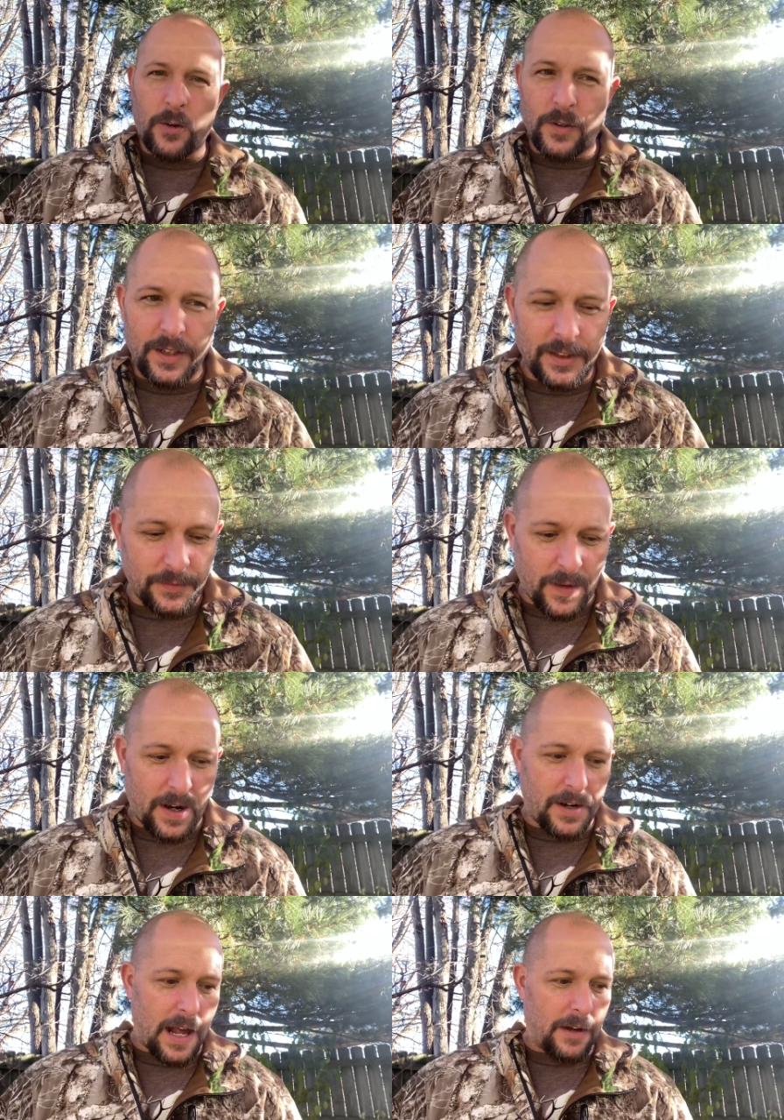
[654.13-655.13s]
going this
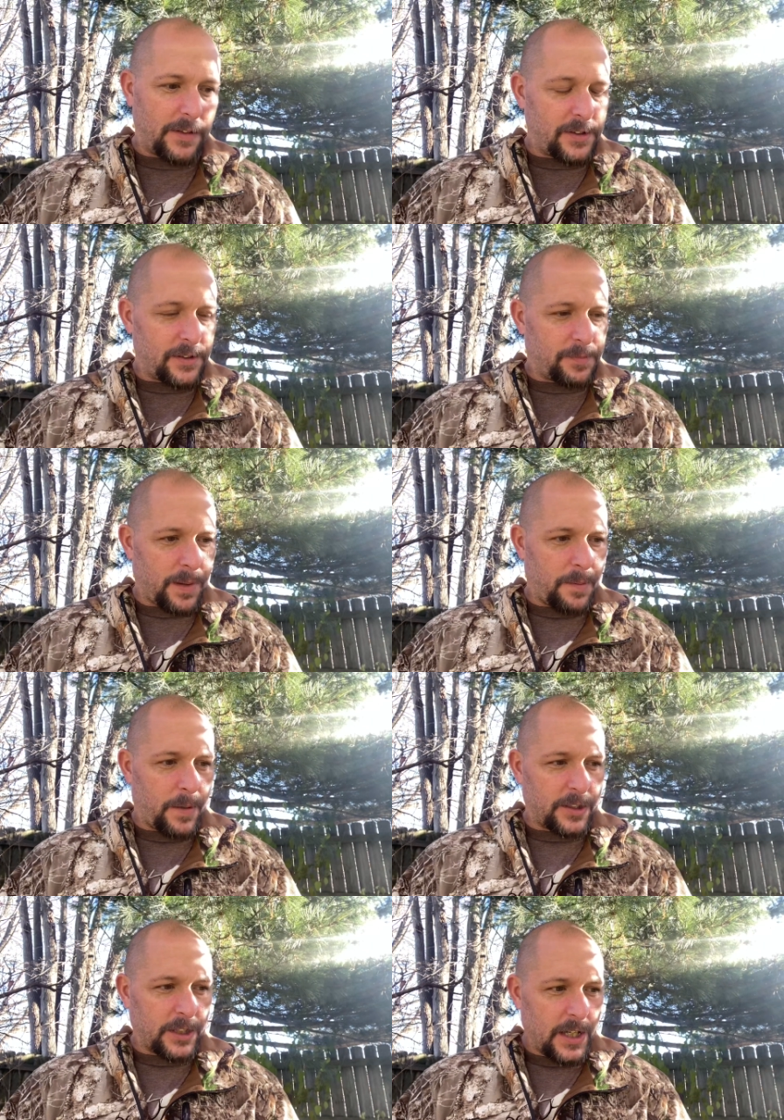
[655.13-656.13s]
far now, this is pretty
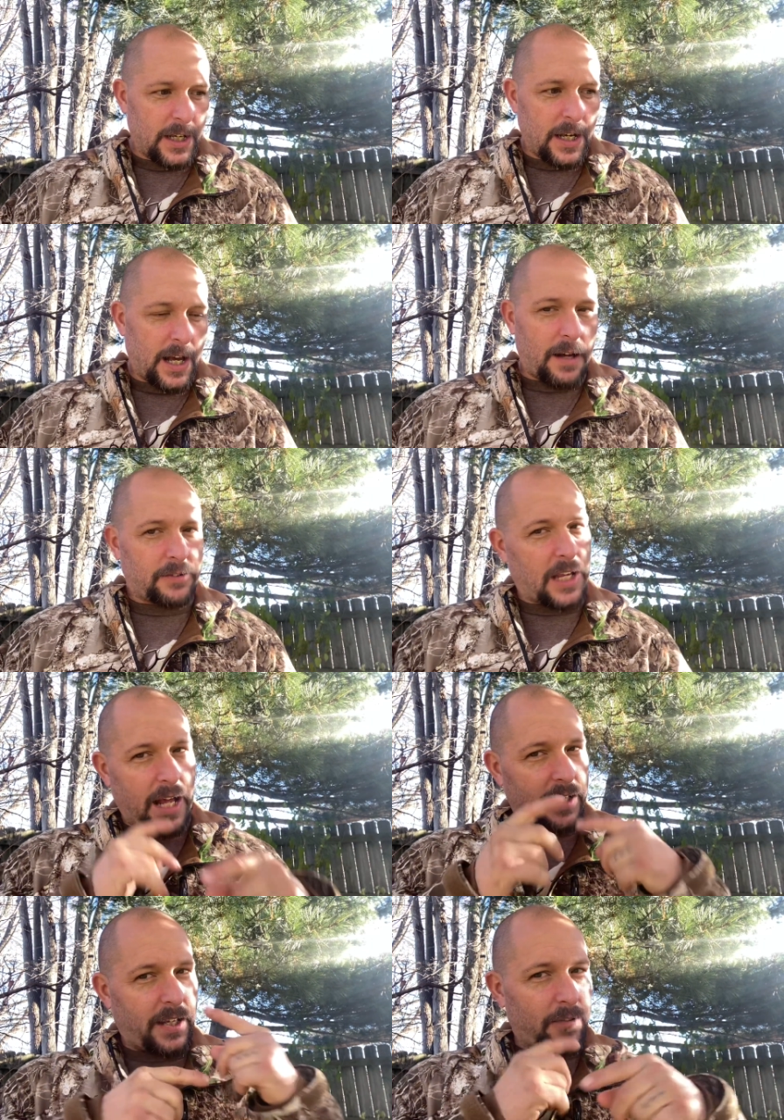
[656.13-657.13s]
much I was
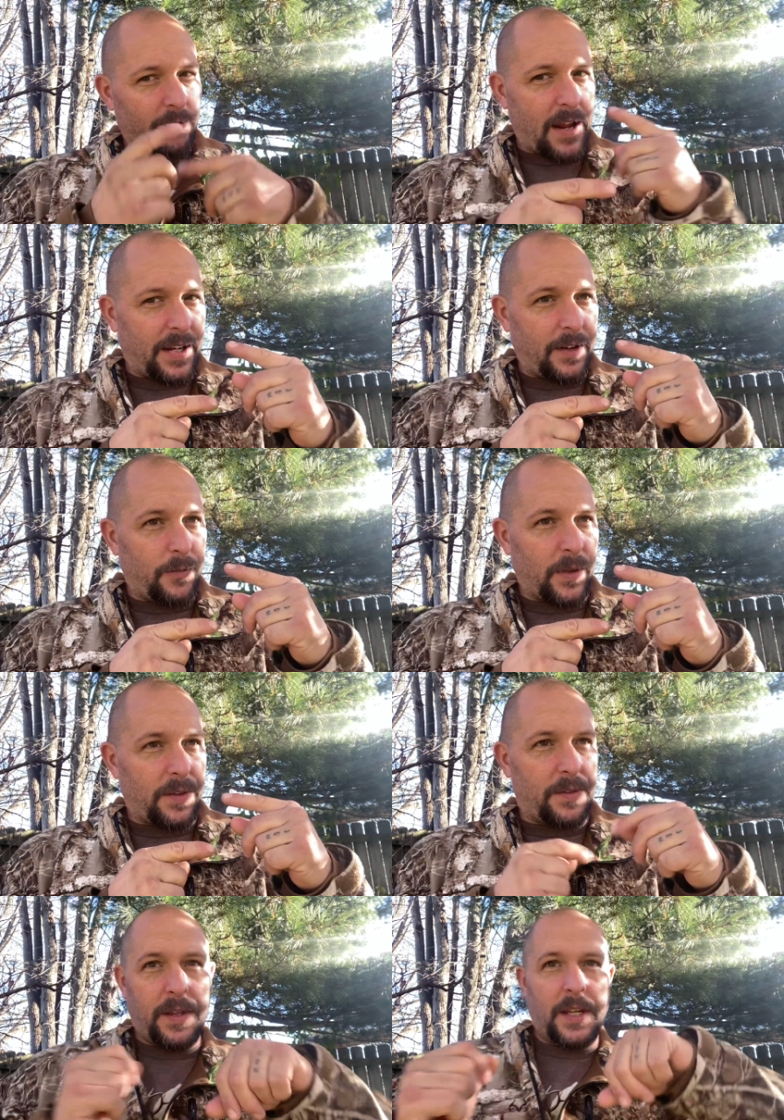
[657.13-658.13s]
kind of getting ready with
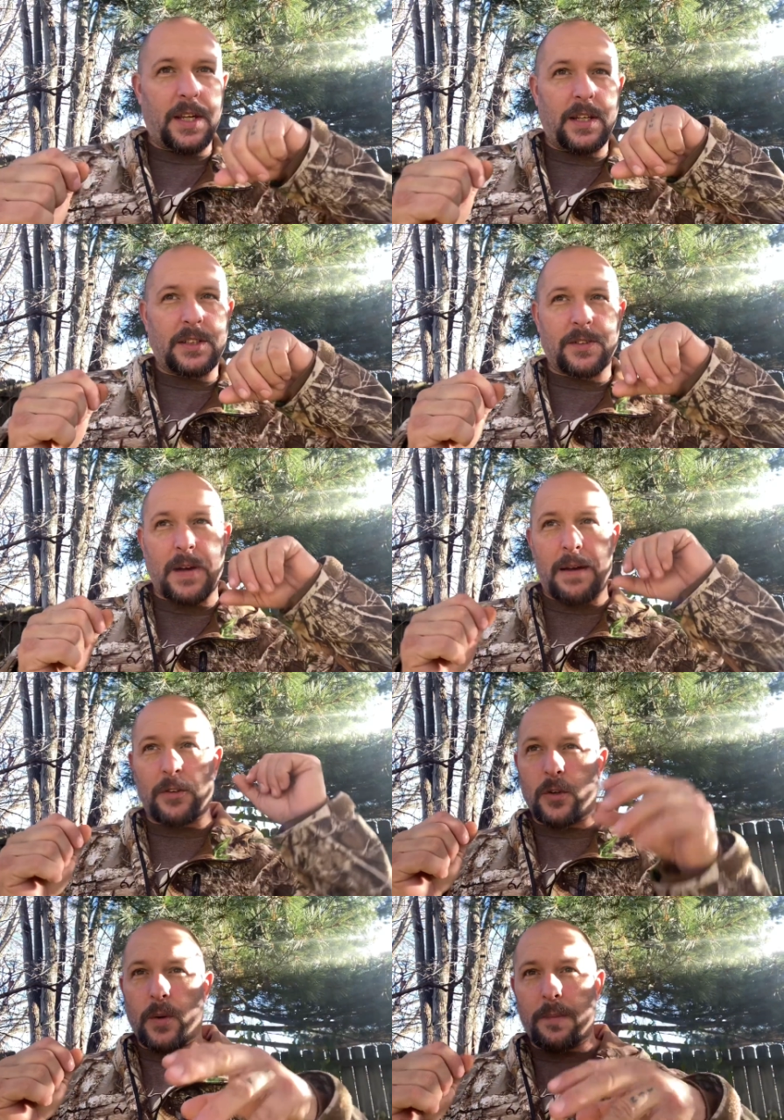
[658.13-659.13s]
the
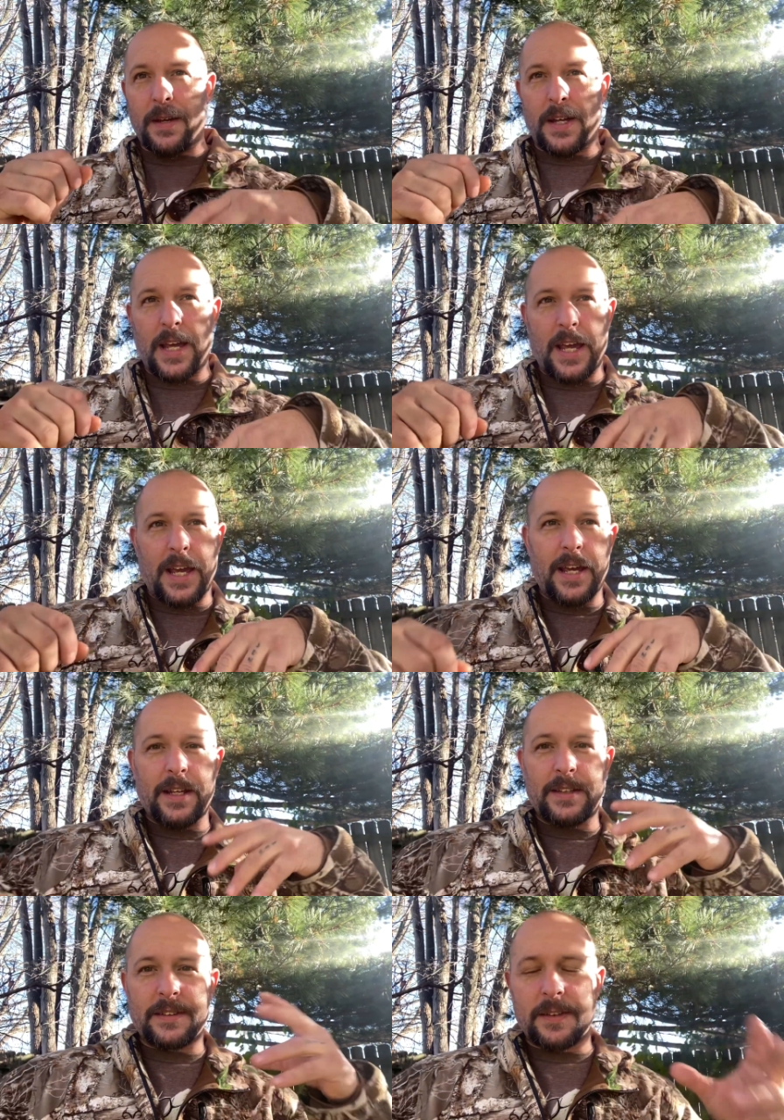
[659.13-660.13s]
survival equipment
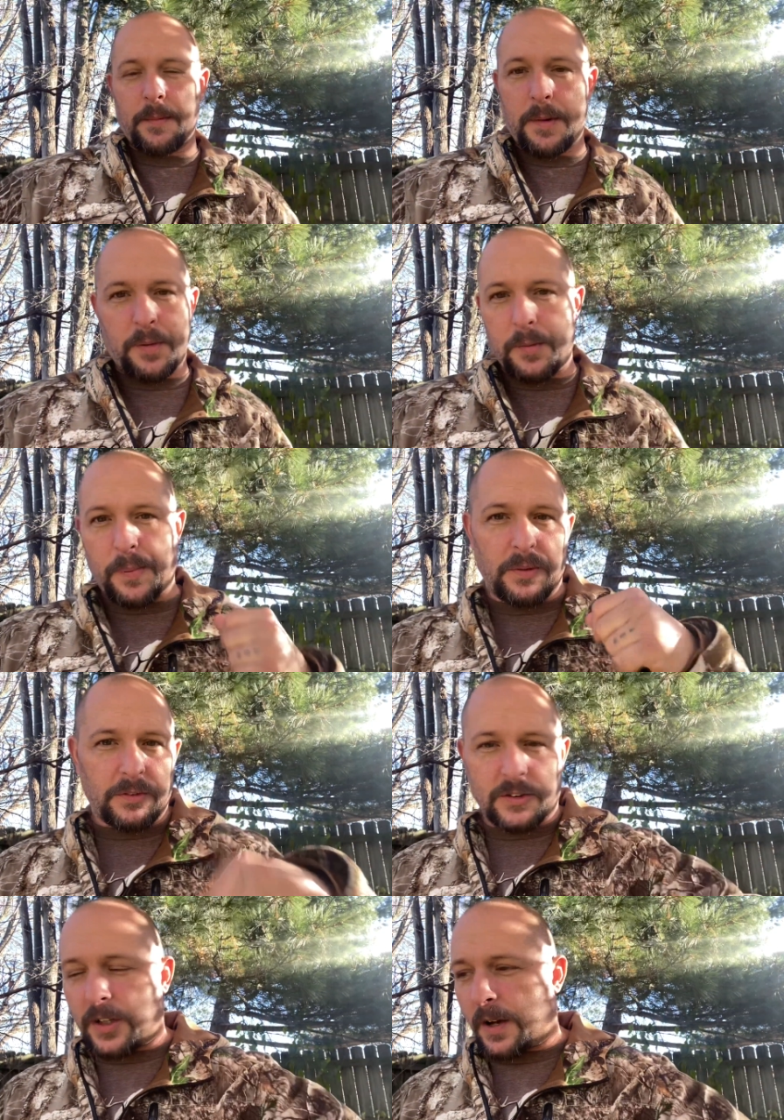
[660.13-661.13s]
and some of the pew pew
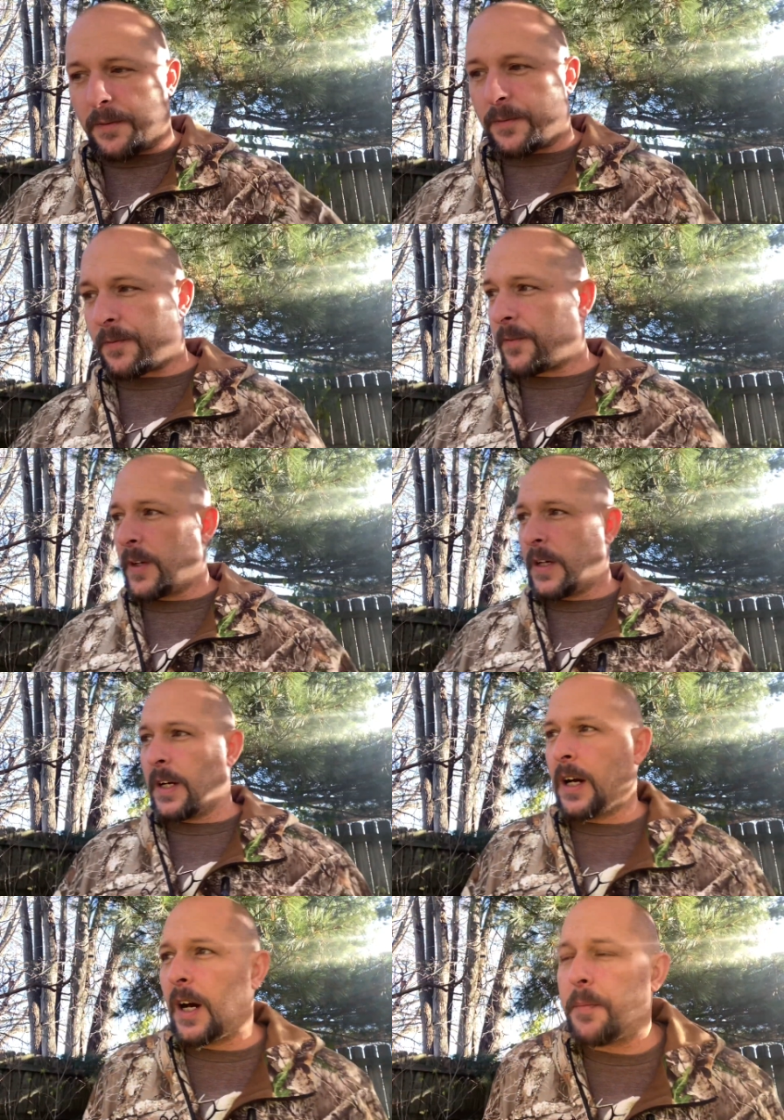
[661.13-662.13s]
stuff
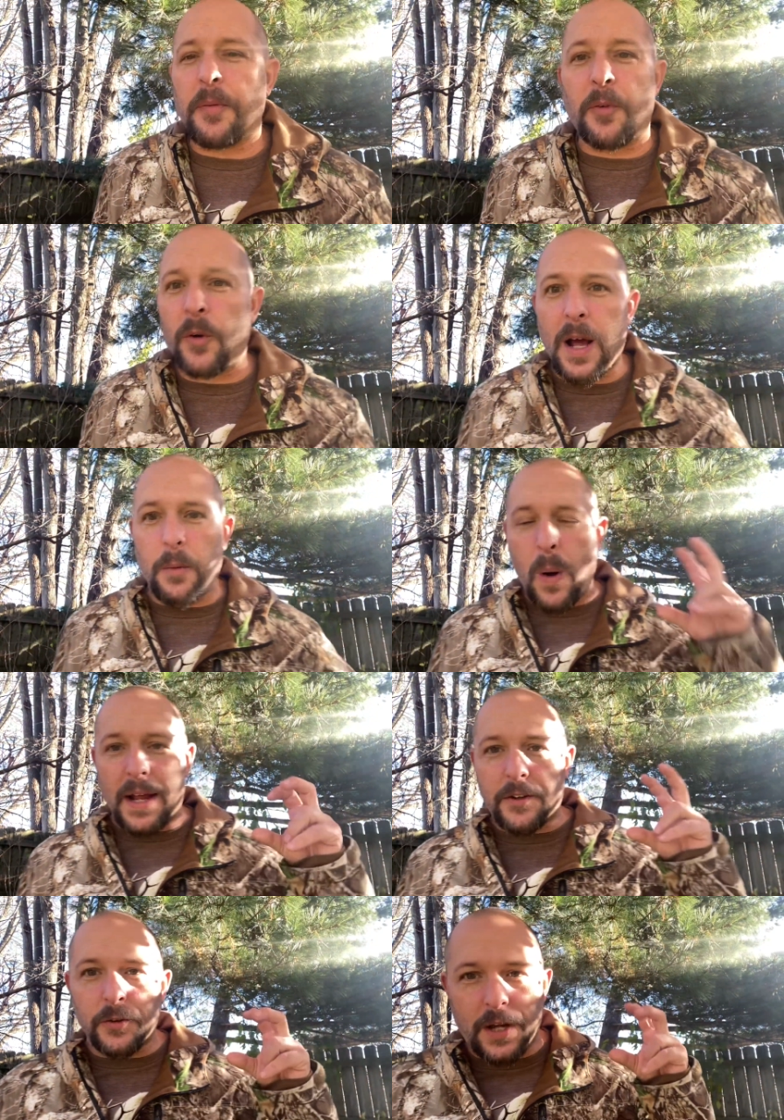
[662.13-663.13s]
uh, before that
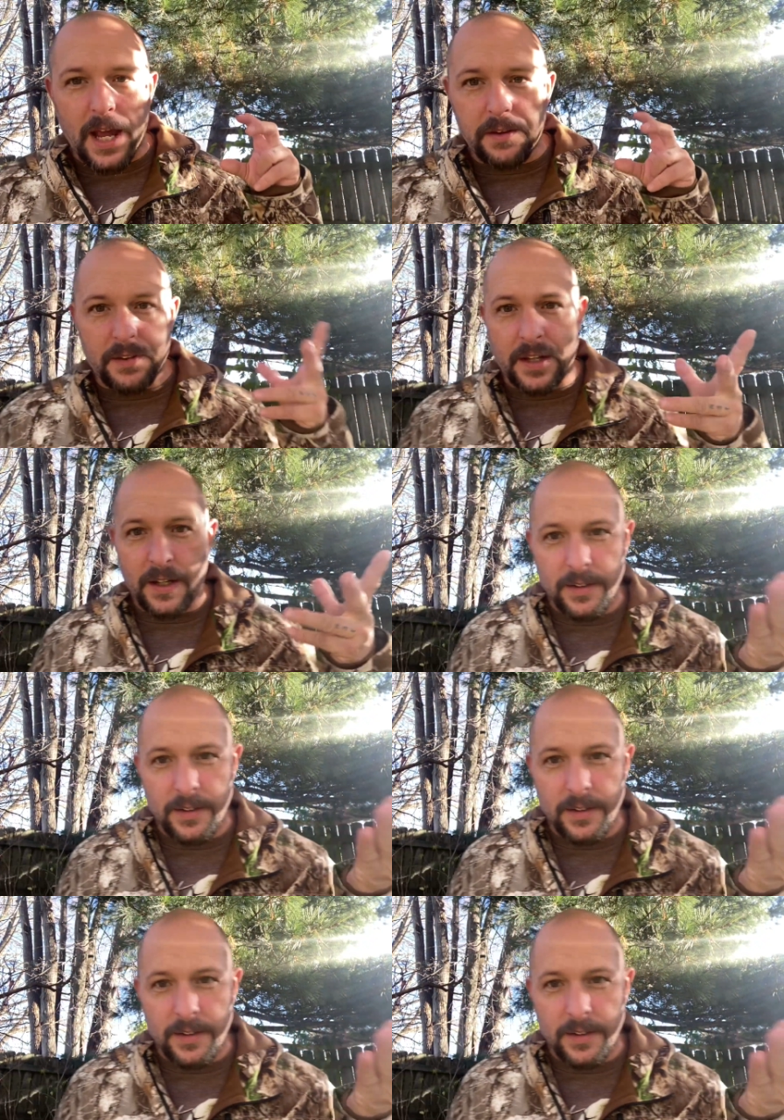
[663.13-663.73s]
Y2K thing.